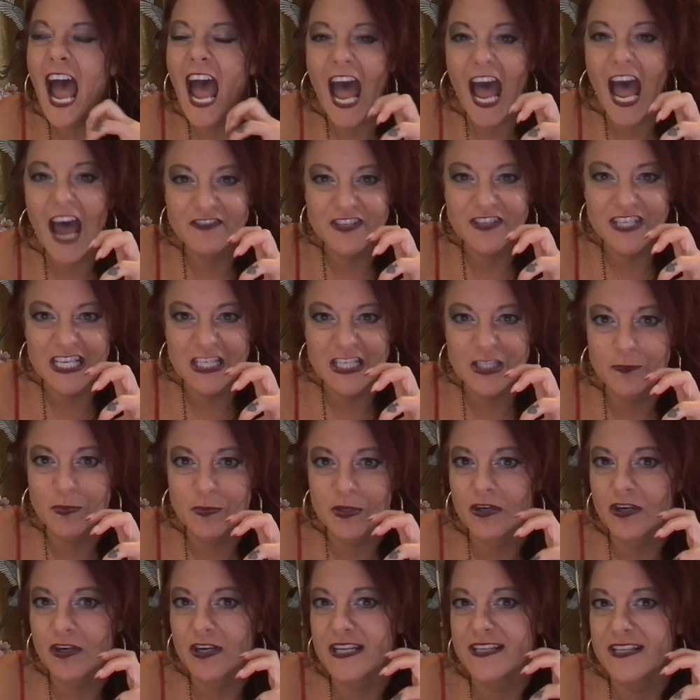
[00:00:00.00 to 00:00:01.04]
have to
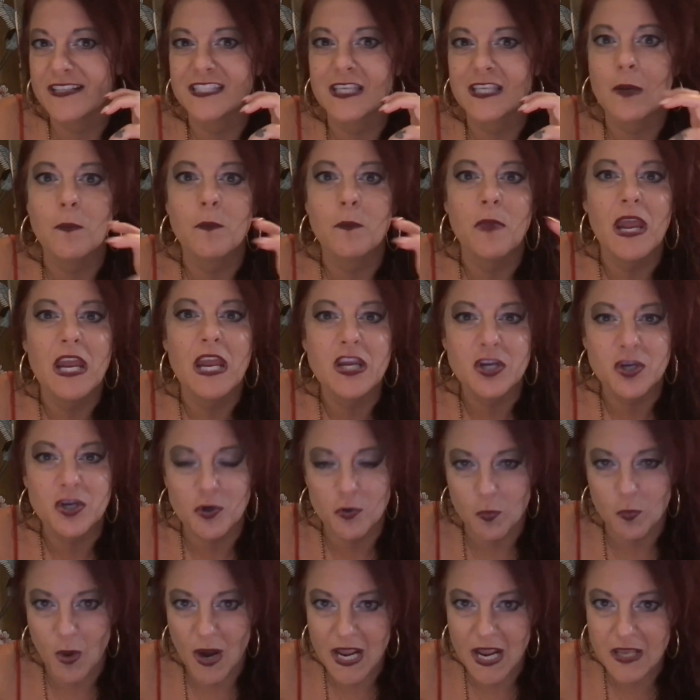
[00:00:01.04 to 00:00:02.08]
experience and make
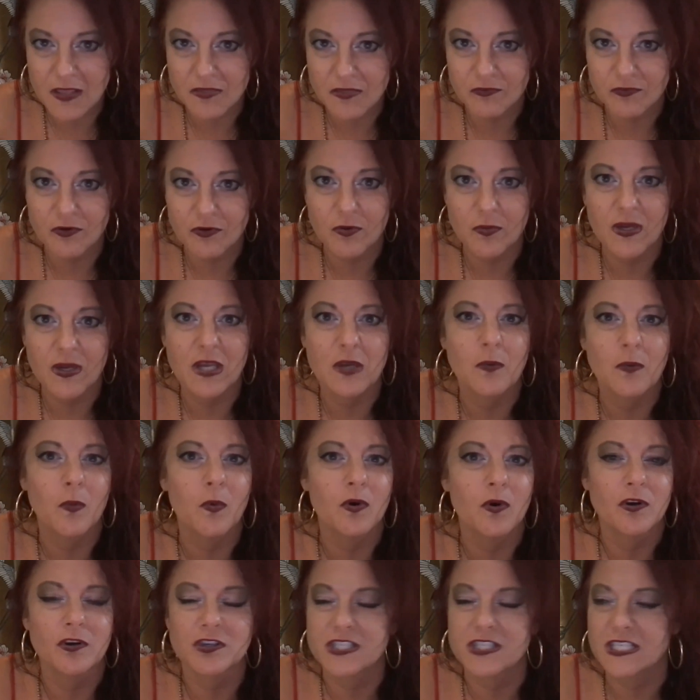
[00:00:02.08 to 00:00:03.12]
your way through in
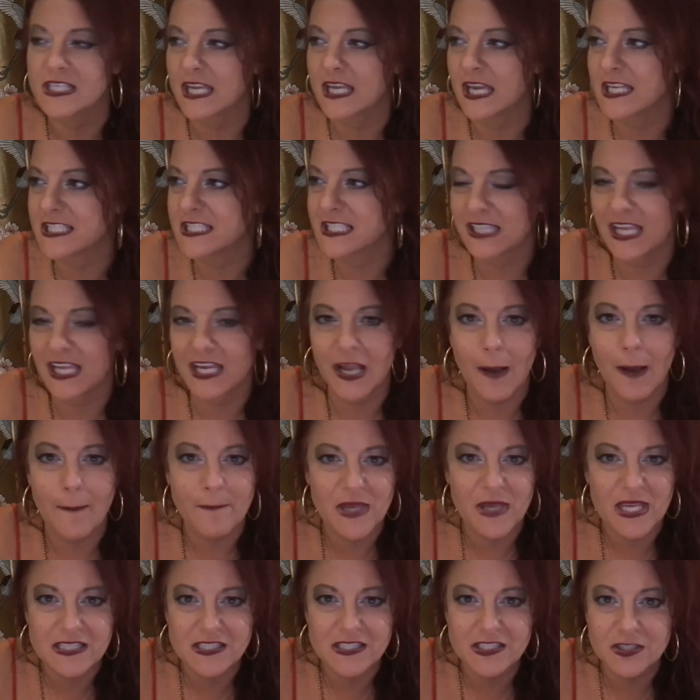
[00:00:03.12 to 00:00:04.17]
order to get to like a
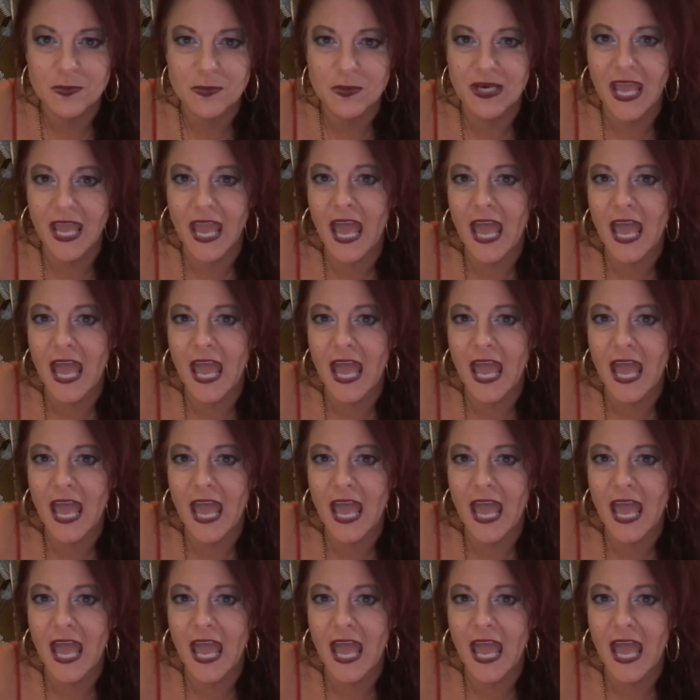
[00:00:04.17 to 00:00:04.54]
means to an